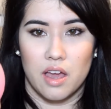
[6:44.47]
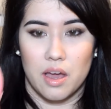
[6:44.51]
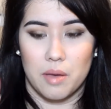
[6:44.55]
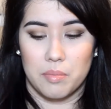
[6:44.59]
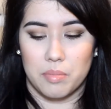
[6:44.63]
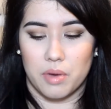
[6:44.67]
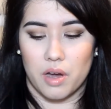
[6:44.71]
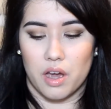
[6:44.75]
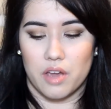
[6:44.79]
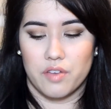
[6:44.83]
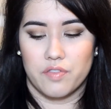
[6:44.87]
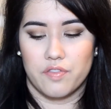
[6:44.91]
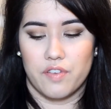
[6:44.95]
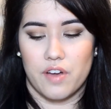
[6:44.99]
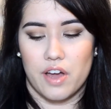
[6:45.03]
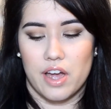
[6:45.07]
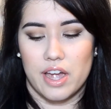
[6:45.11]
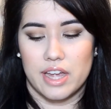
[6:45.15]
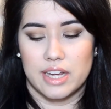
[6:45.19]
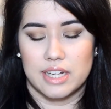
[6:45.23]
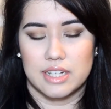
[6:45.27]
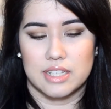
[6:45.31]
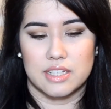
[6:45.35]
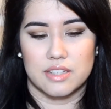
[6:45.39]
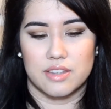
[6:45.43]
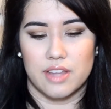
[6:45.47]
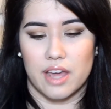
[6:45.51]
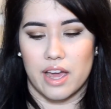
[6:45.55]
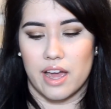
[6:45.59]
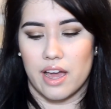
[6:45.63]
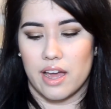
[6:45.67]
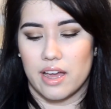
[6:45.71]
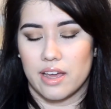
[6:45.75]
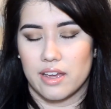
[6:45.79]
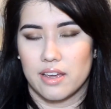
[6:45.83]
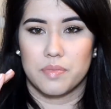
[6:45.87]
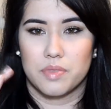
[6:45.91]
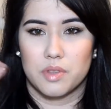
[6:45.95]
but I find
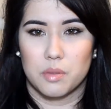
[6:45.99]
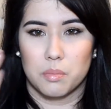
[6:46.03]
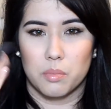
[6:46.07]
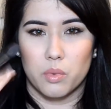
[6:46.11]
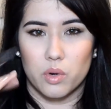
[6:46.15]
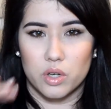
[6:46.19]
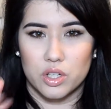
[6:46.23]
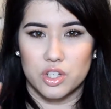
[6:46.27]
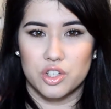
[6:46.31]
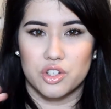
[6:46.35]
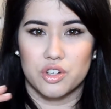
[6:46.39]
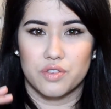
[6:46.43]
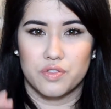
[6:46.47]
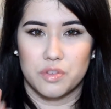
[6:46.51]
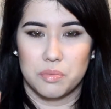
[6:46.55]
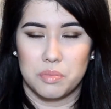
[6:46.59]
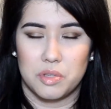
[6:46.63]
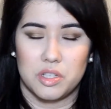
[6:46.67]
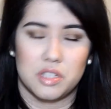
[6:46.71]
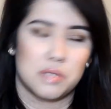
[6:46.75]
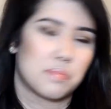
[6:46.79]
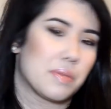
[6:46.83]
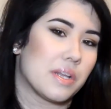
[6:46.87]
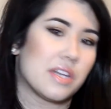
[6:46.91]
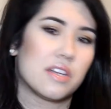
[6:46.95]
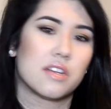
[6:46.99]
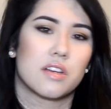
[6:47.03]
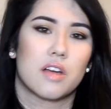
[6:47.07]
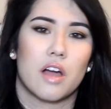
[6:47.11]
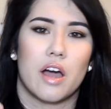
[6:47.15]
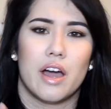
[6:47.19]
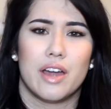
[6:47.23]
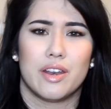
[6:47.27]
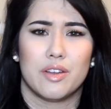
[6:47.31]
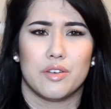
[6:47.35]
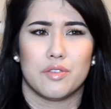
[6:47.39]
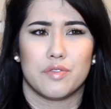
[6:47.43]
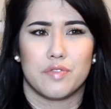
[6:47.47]
that the moisture of the beauty blender
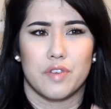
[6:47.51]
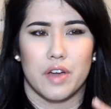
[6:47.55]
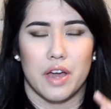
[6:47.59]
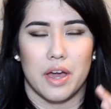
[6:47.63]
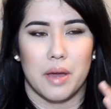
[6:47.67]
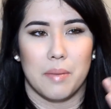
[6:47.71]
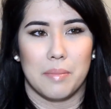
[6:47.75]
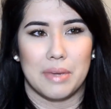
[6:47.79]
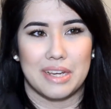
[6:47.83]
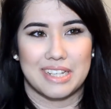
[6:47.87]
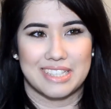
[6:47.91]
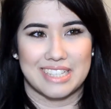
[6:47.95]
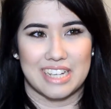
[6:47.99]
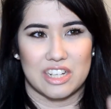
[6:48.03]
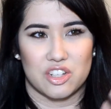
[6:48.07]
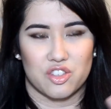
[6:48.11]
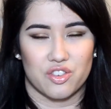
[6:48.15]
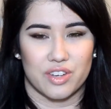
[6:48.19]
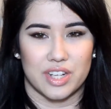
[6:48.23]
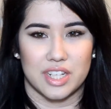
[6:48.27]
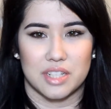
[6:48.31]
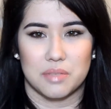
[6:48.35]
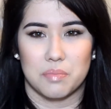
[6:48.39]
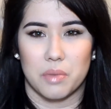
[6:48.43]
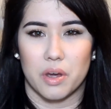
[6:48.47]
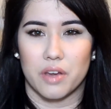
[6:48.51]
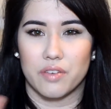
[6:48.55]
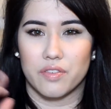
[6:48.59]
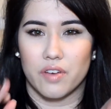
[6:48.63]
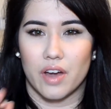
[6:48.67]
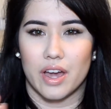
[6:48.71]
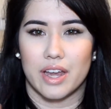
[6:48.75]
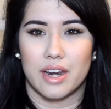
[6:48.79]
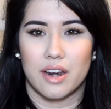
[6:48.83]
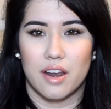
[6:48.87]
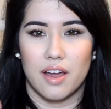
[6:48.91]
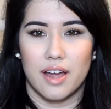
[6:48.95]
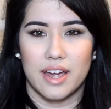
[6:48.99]
kind of exaggerates my
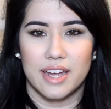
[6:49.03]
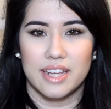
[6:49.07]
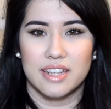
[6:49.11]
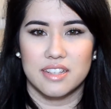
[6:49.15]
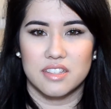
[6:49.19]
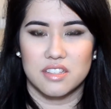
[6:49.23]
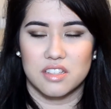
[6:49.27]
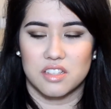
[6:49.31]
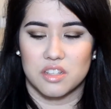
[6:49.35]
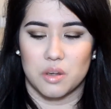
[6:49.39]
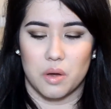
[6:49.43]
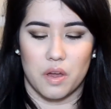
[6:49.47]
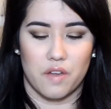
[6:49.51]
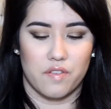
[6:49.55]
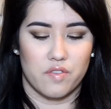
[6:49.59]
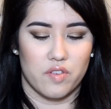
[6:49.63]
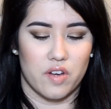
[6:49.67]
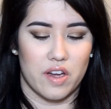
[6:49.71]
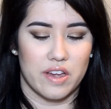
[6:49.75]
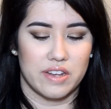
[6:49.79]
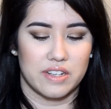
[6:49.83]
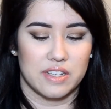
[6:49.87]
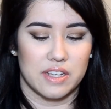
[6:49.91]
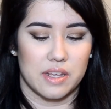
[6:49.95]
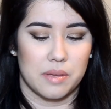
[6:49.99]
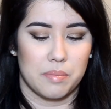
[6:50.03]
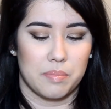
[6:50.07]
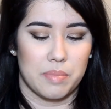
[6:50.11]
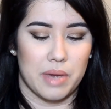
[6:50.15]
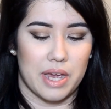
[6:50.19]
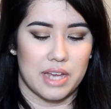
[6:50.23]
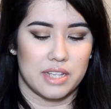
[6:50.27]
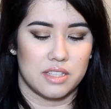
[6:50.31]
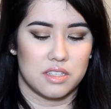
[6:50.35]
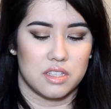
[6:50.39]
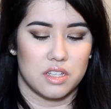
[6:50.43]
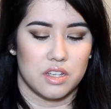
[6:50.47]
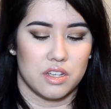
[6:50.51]
fine lines, so I find it
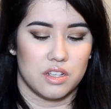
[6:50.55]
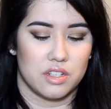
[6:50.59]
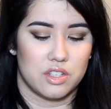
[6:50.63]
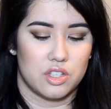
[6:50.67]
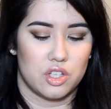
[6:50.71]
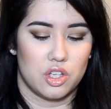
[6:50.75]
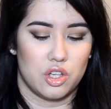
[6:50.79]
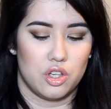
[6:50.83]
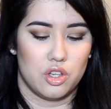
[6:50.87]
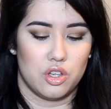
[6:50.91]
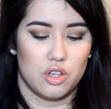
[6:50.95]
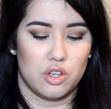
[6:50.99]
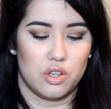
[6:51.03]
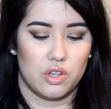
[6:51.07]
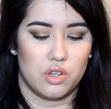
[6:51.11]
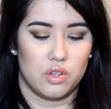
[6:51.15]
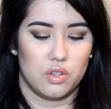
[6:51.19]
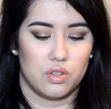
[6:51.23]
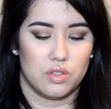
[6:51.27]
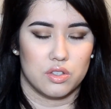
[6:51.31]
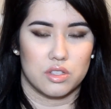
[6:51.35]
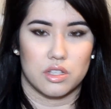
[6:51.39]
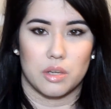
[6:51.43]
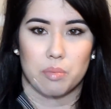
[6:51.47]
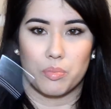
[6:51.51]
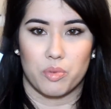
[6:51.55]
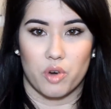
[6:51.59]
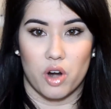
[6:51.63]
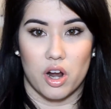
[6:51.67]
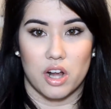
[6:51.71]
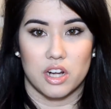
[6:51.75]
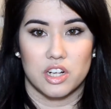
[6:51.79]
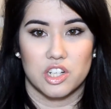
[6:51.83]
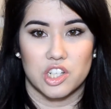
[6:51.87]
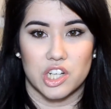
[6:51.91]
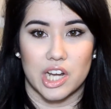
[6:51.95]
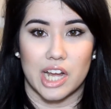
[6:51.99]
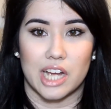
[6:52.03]
better to use a
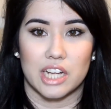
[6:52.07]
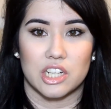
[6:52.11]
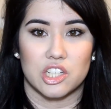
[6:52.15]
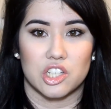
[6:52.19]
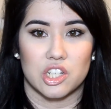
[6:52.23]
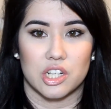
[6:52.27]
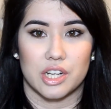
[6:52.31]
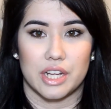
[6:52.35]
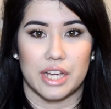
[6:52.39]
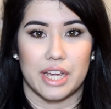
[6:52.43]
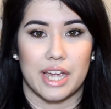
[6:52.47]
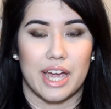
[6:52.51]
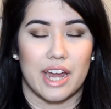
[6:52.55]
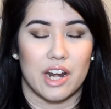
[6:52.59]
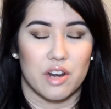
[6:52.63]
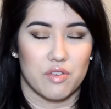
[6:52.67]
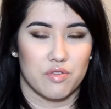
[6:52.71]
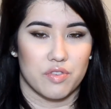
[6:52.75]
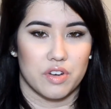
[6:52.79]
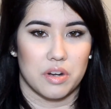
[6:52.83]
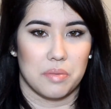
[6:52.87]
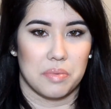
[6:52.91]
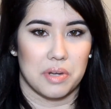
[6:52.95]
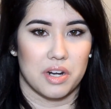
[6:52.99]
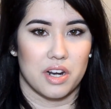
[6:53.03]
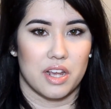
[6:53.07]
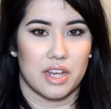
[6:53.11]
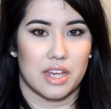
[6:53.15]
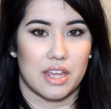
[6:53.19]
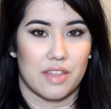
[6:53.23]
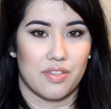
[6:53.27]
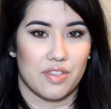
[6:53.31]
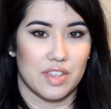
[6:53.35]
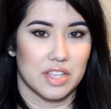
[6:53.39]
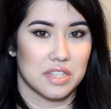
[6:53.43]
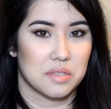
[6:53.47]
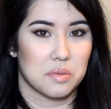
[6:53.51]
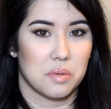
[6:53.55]
brush actually, and I've really been liking
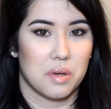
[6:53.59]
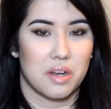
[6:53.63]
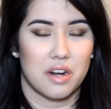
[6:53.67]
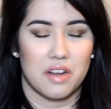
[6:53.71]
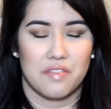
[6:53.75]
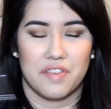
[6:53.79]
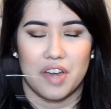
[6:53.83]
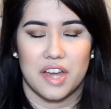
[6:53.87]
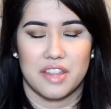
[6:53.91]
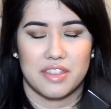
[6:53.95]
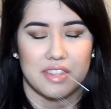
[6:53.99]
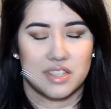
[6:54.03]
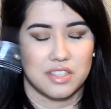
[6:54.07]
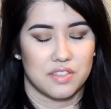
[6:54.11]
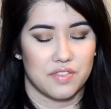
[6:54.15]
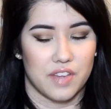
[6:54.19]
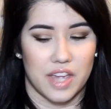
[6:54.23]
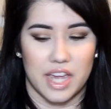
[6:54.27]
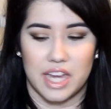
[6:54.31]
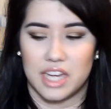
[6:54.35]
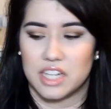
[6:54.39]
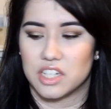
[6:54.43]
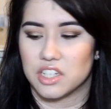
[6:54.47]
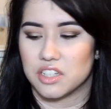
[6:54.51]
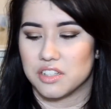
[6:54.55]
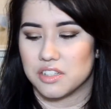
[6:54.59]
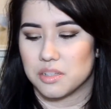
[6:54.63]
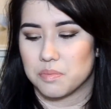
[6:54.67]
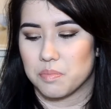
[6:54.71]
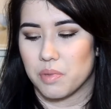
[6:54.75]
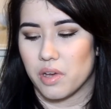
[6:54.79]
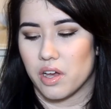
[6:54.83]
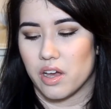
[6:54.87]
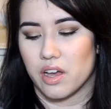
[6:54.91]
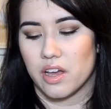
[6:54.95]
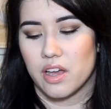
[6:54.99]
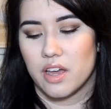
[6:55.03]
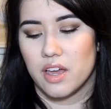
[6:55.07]
this one. I've had this for ages,
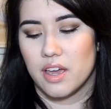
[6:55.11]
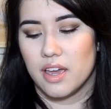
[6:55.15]
but